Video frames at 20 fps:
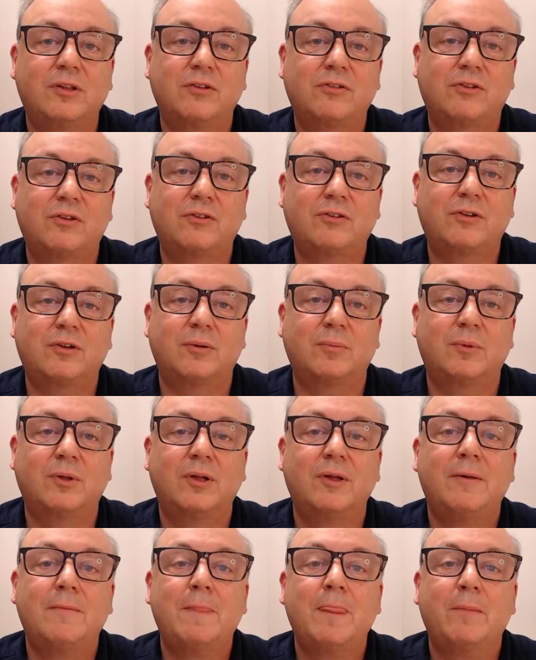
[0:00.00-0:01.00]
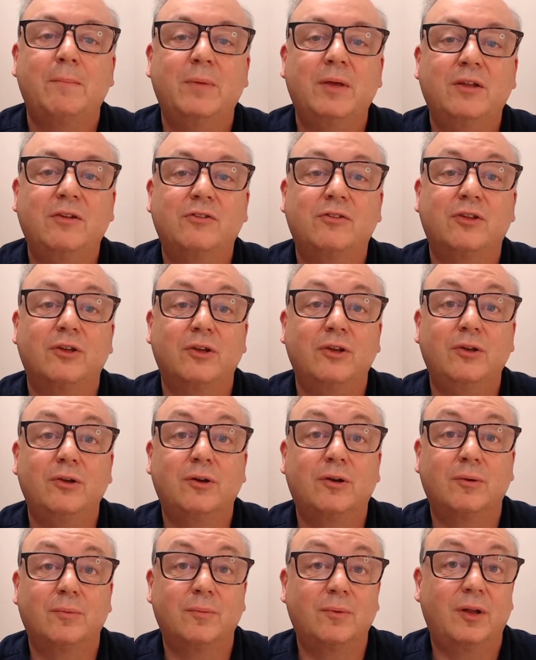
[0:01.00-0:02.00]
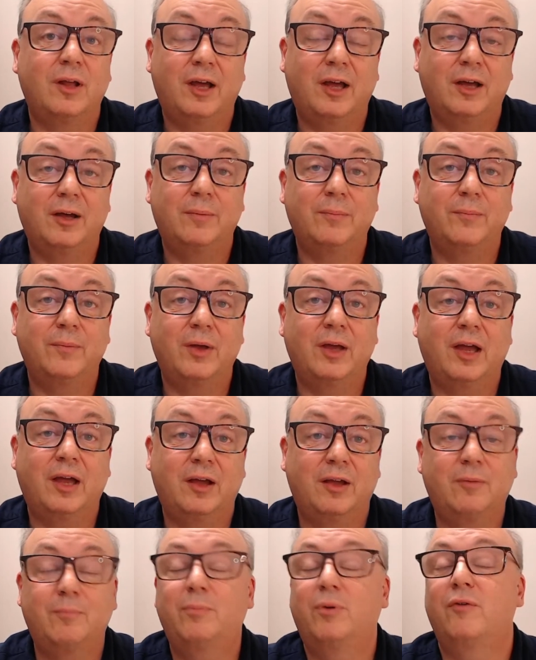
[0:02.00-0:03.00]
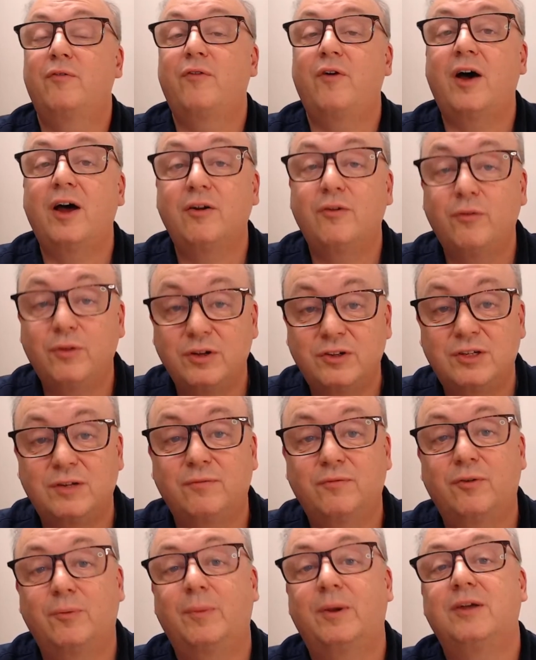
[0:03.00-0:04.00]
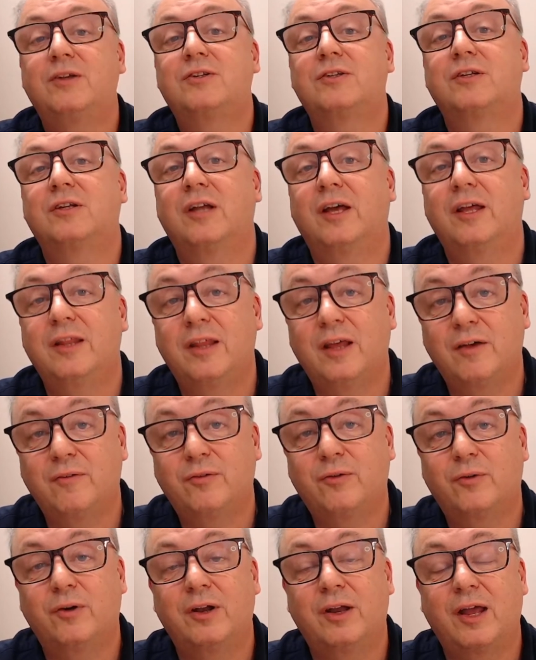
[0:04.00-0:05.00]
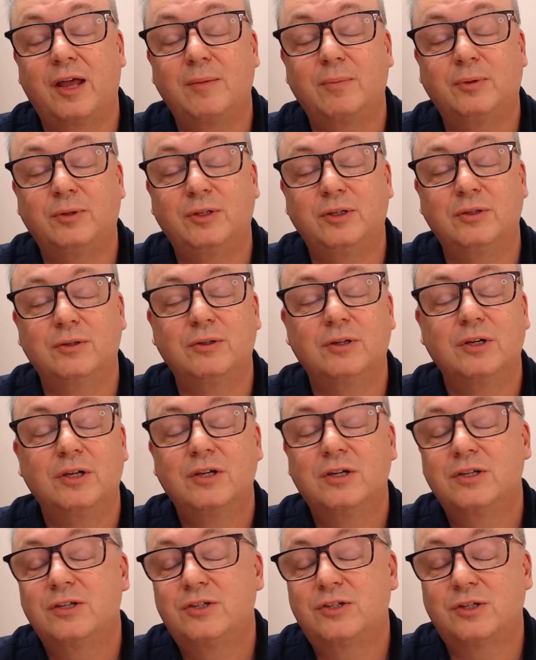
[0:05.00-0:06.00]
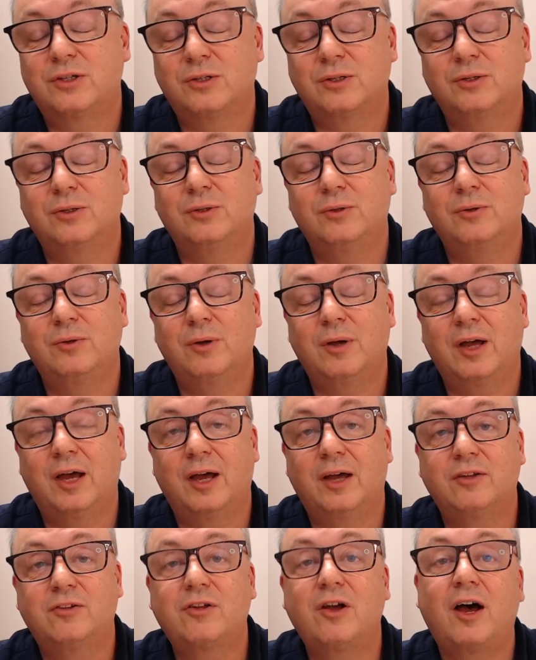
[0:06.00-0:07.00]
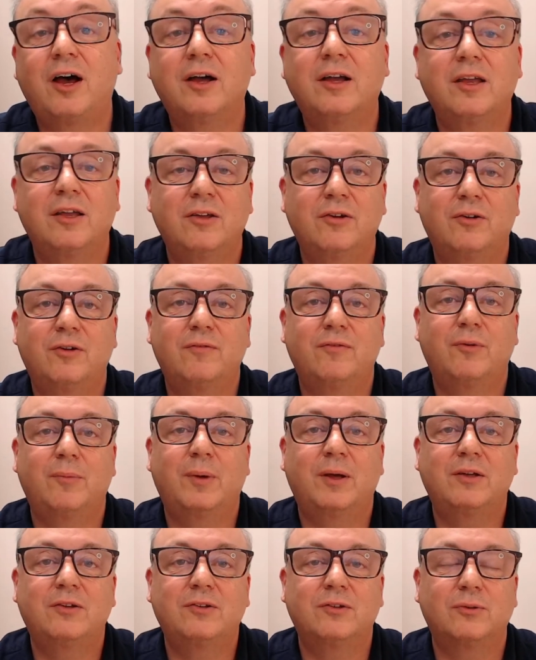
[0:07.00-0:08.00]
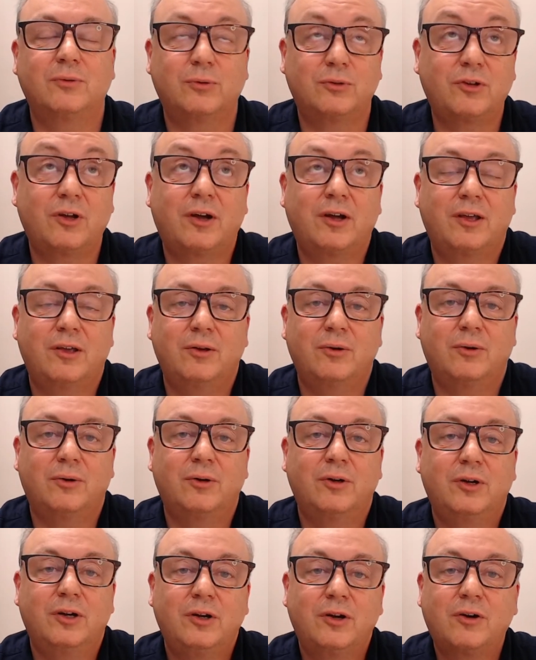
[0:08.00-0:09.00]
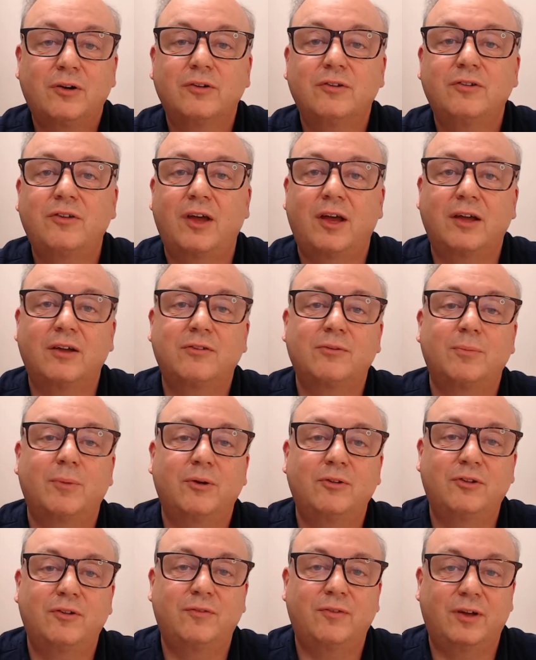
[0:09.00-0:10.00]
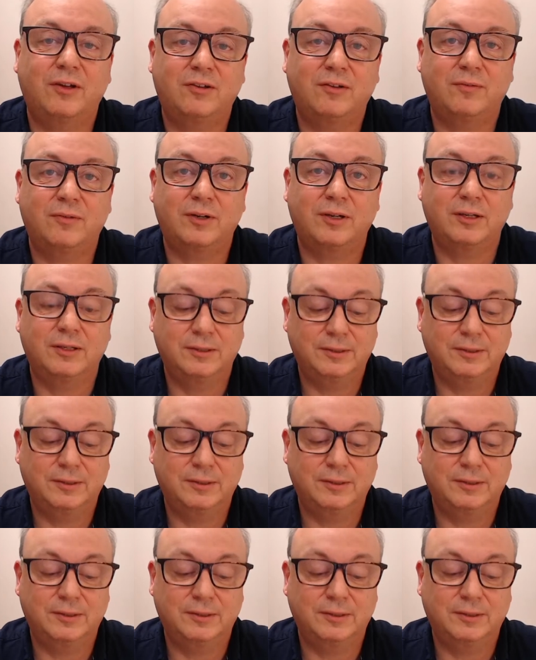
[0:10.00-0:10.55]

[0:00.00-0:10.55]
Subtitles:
the system means that you can provide rich information and therefore enable you to target your information or target your contacts most effectively.